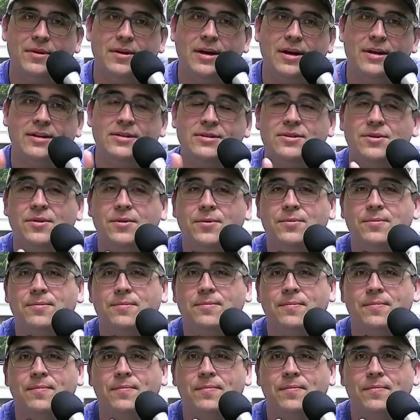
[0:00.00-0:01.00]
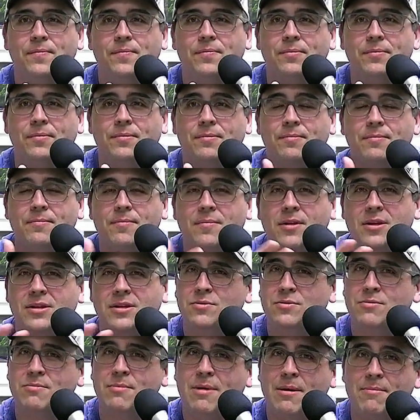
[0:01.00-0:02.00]
And so
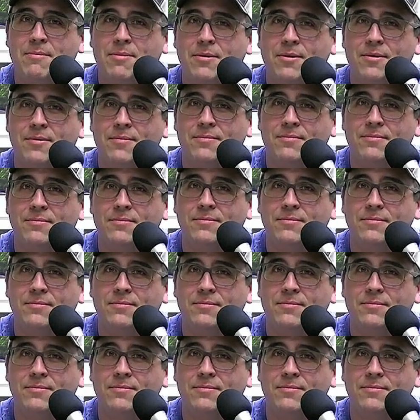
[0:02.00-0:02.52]
let's remember,